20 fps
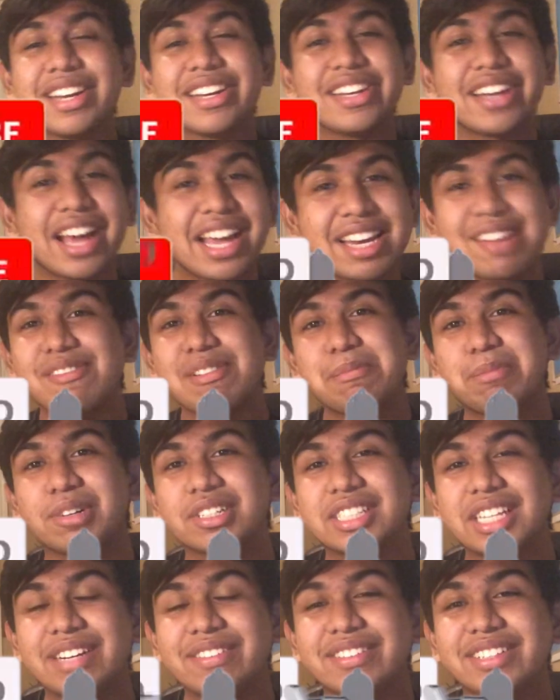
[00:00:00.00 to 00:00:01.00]

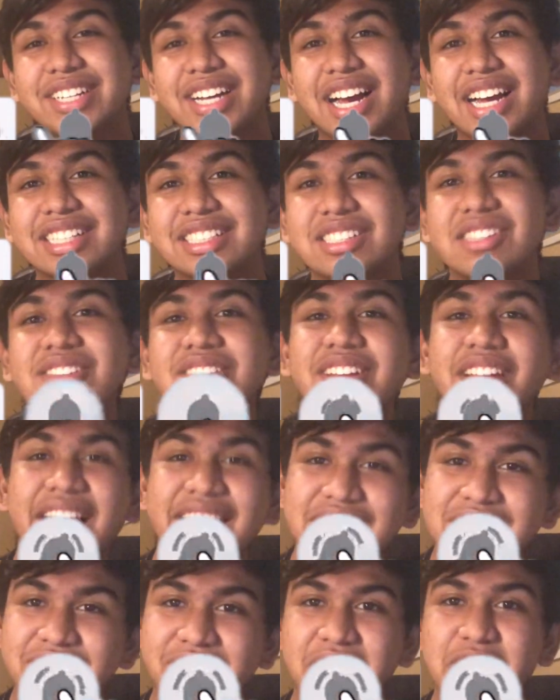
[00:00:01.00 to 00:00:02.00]
91% of you guys who
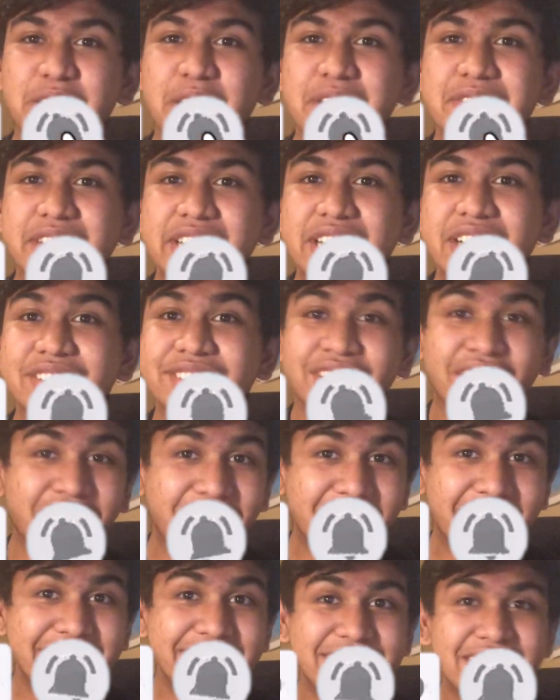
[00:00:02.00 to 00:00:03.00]
like to watch my videos
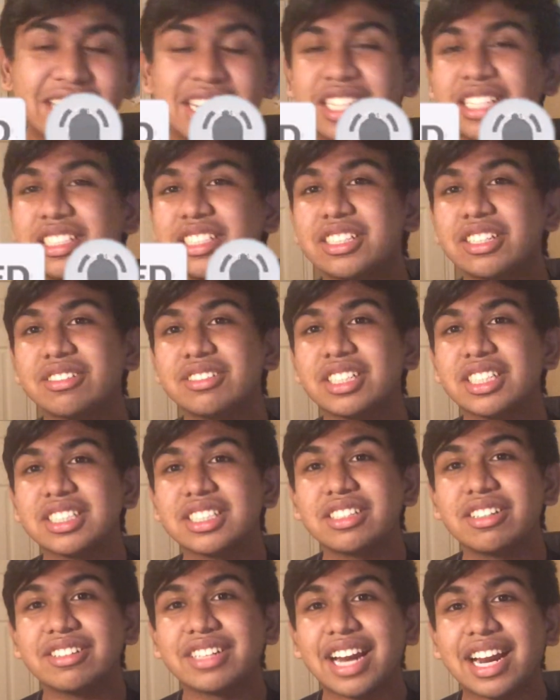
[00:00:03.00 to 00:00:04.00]
aren't, so just
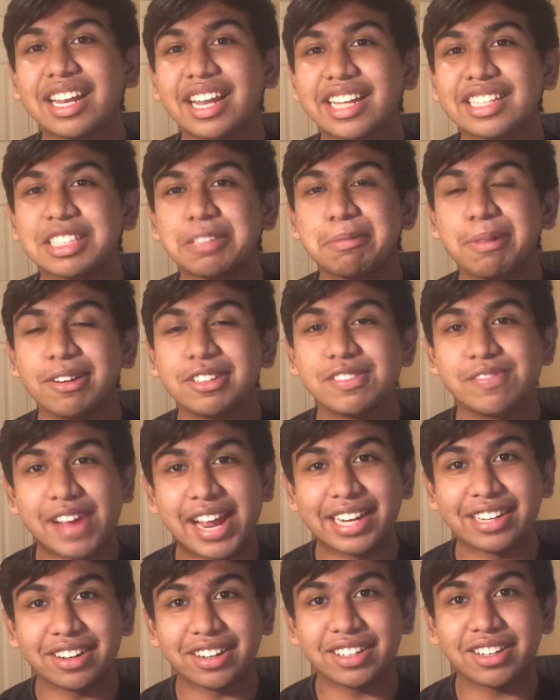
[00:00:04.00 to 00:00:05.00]
know that I like to post
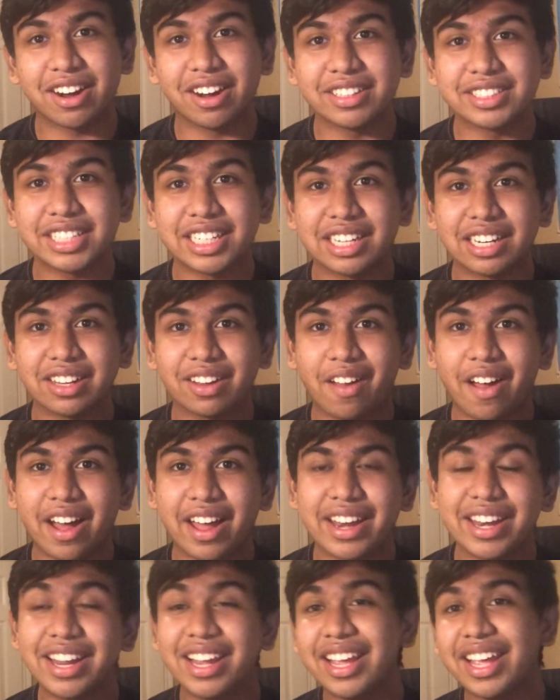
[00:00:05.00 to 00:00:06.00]
Vanguard content a
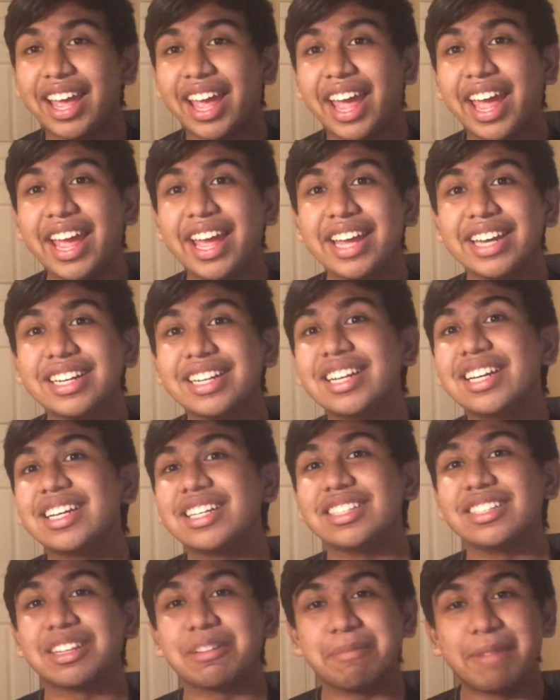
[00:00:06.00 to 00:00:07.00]
lot, and
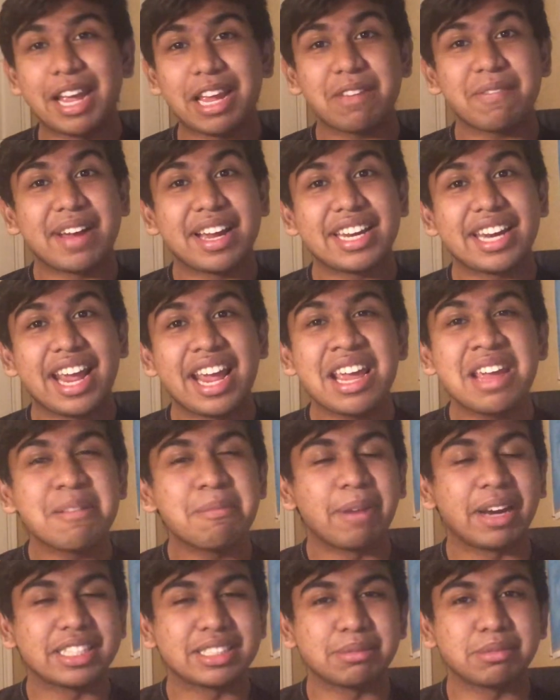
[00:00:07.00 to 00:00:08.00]
you can make my day
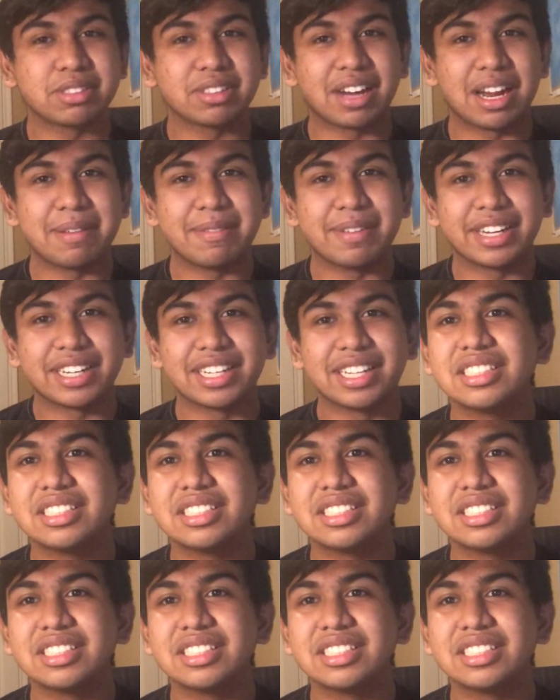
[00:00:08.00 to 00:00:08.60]
by subscribing.